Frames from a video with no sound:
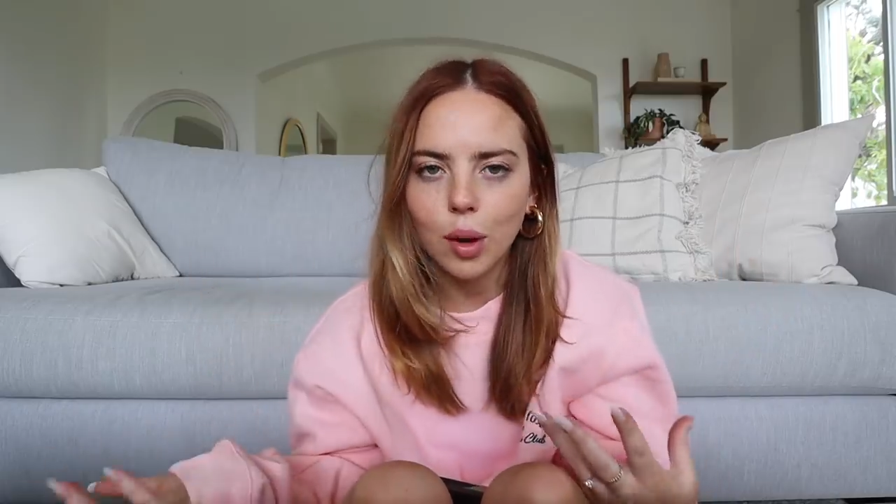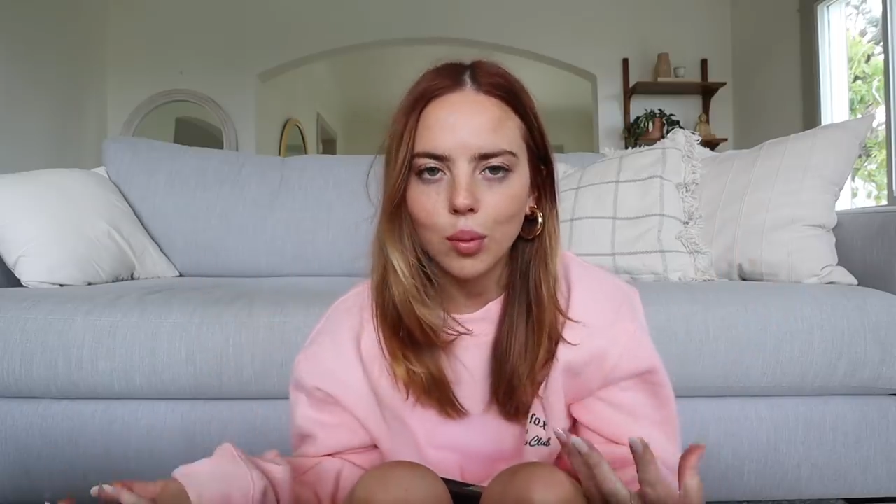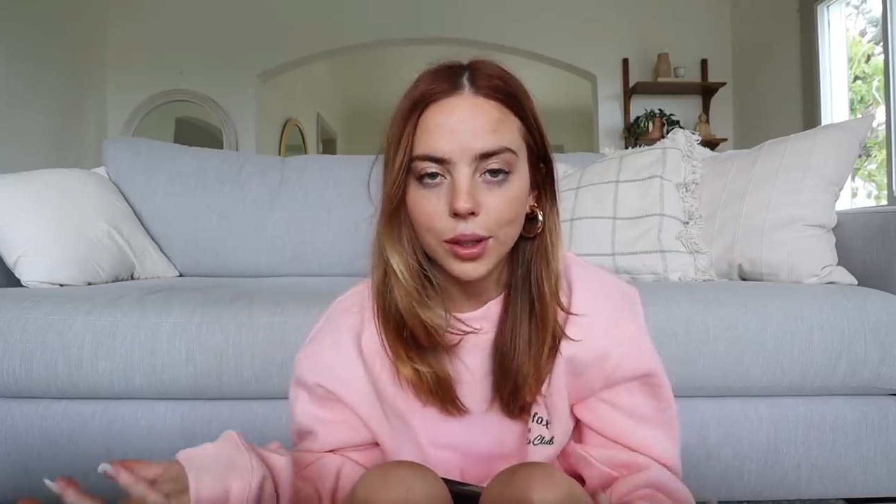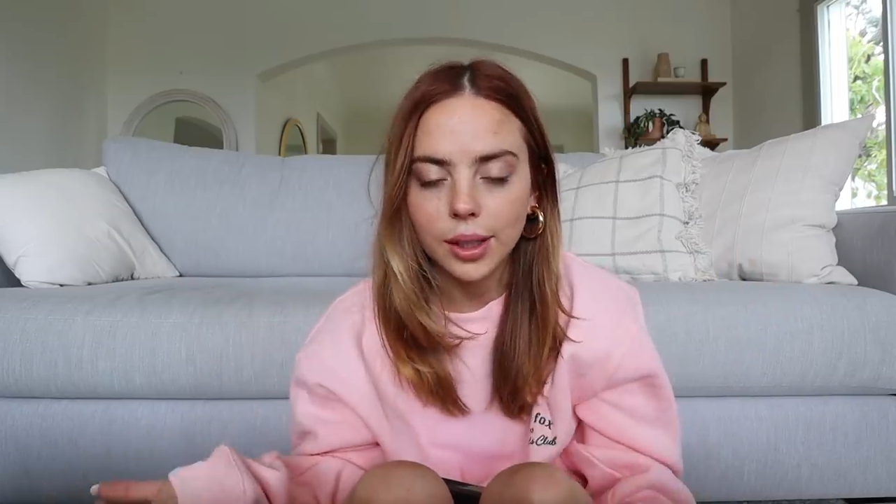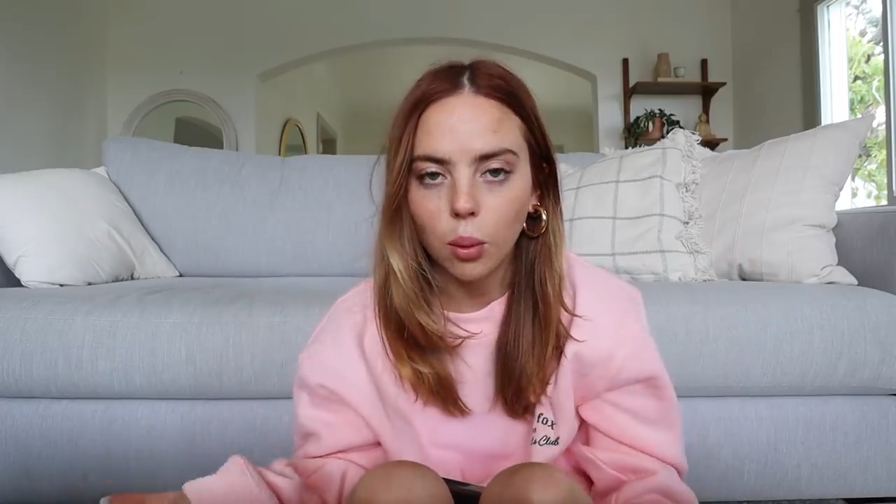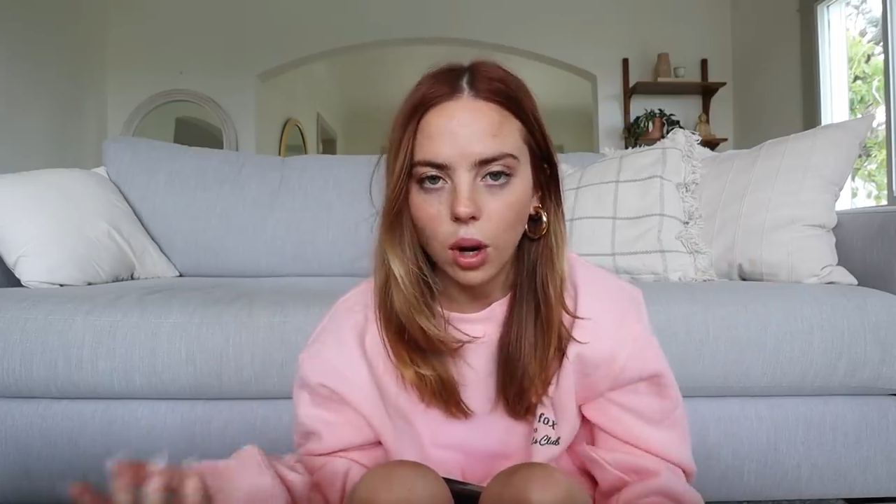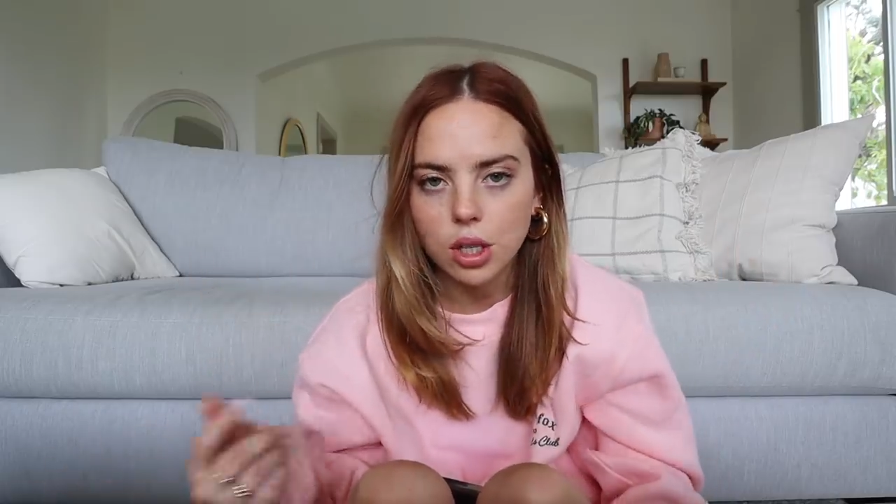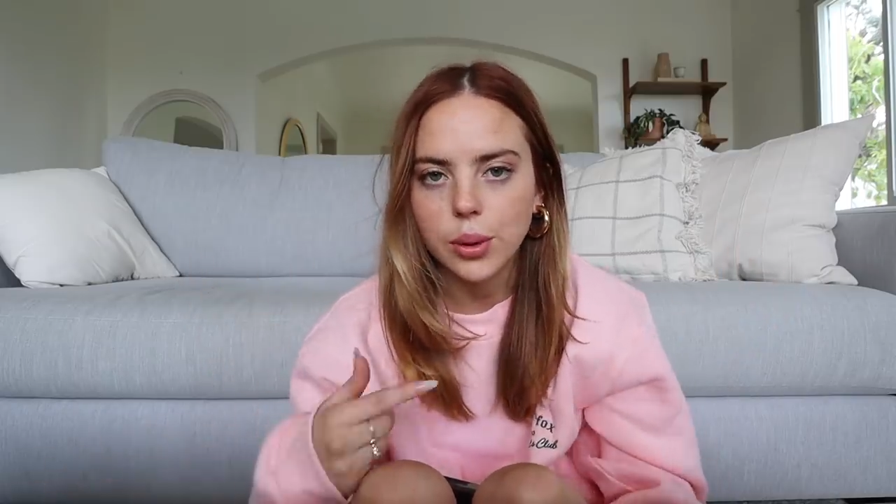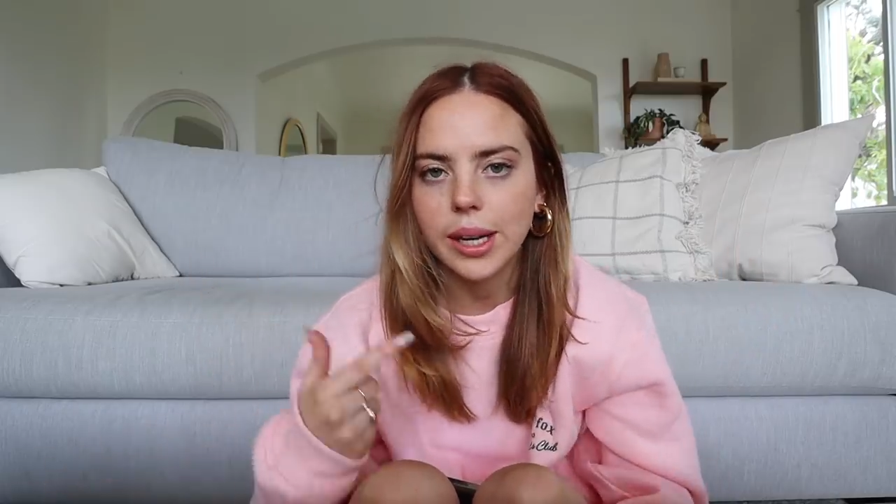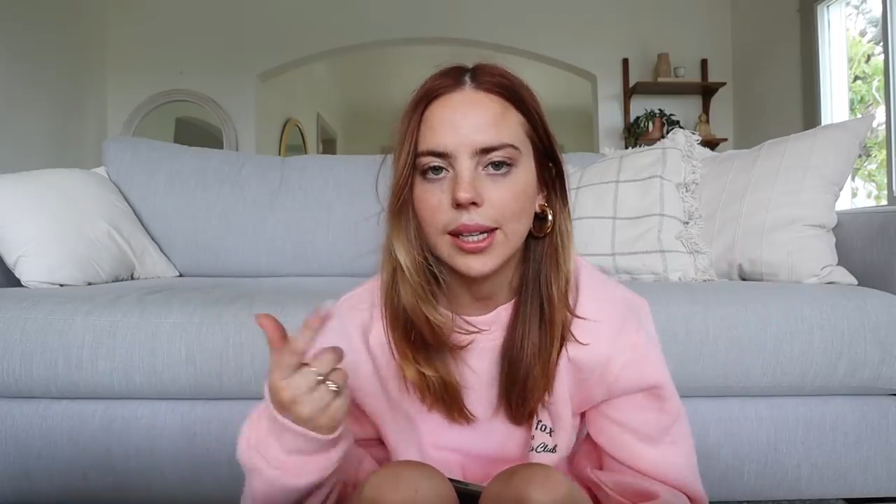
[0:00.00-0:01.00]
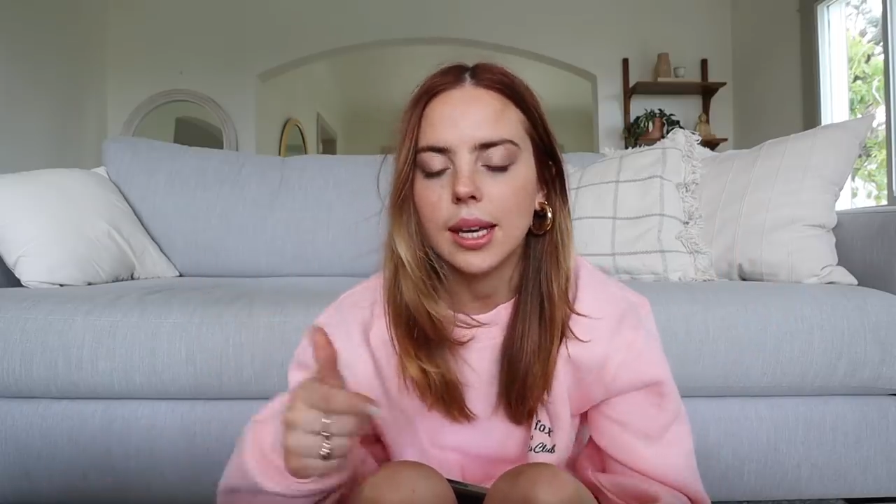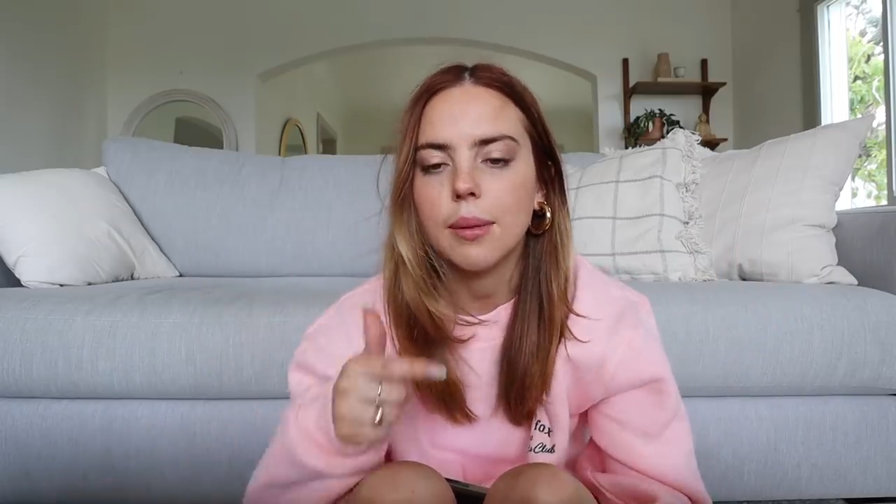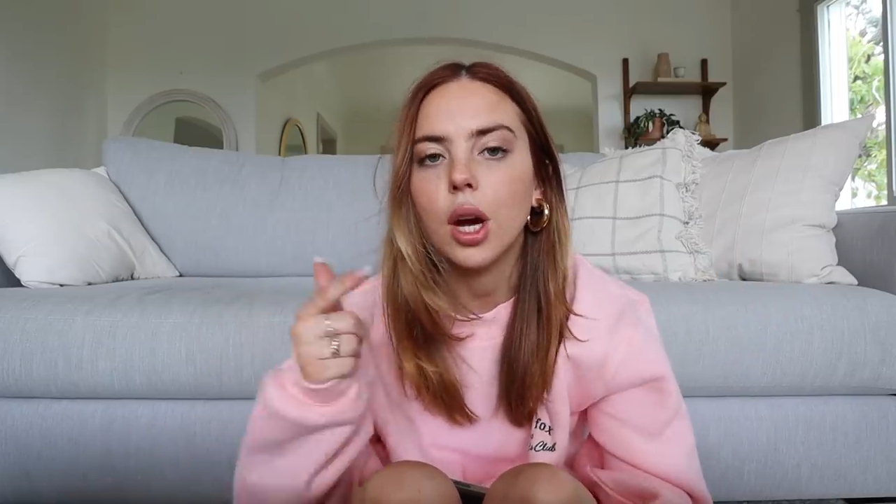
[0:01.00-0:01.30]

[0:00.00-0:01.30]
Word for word: if i really want to i can like